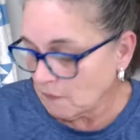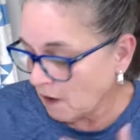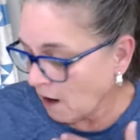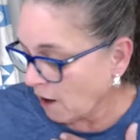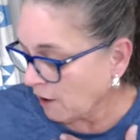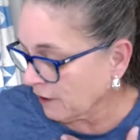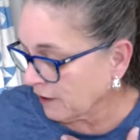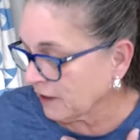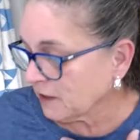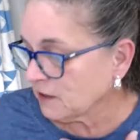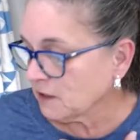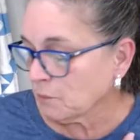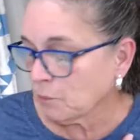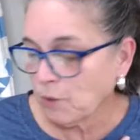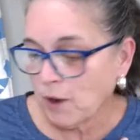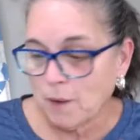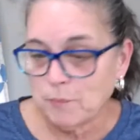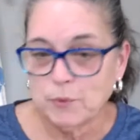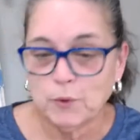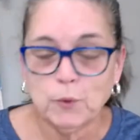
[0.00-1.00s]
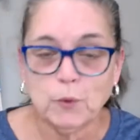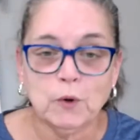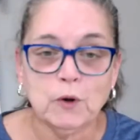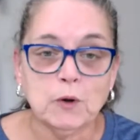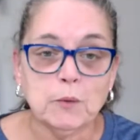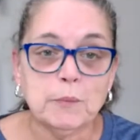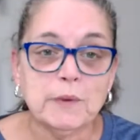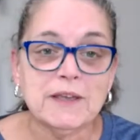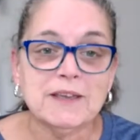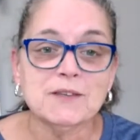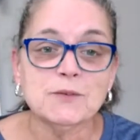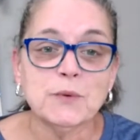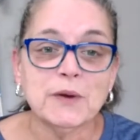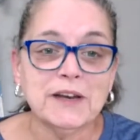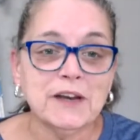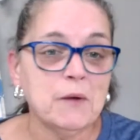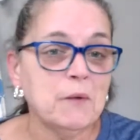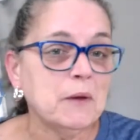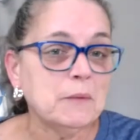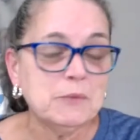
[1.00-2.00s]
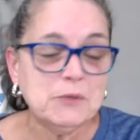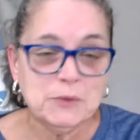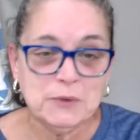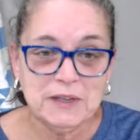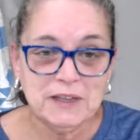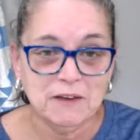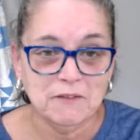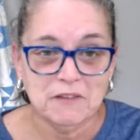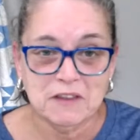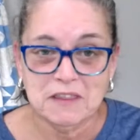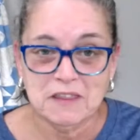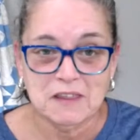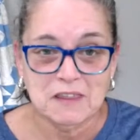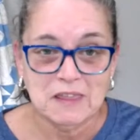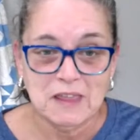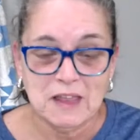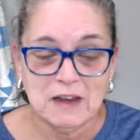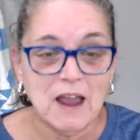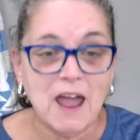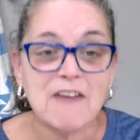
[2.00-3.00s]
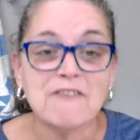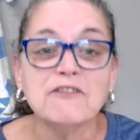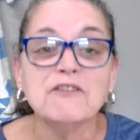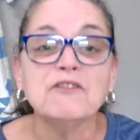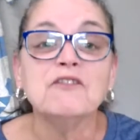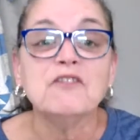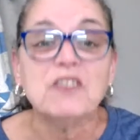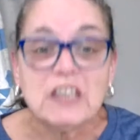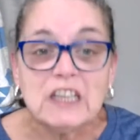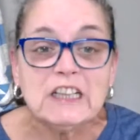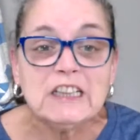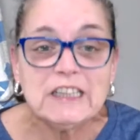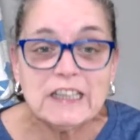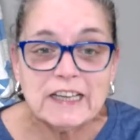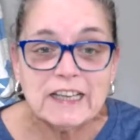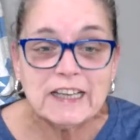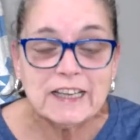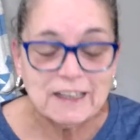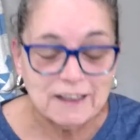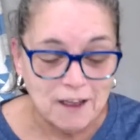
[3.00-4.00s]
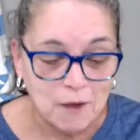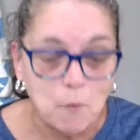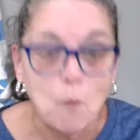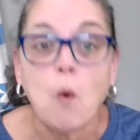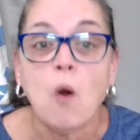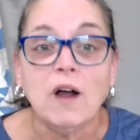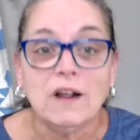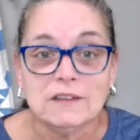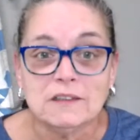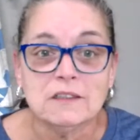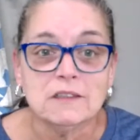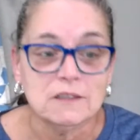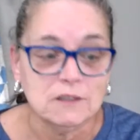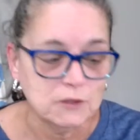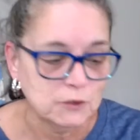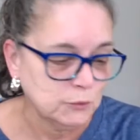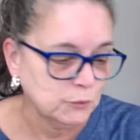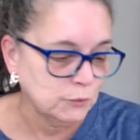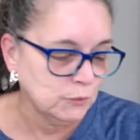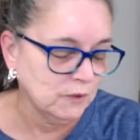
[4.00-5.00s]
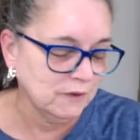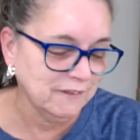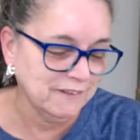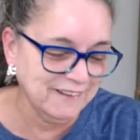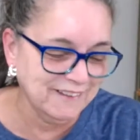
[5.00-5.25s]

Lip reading: are in the proper order, because right now I'm doing everything that I feel like I want to do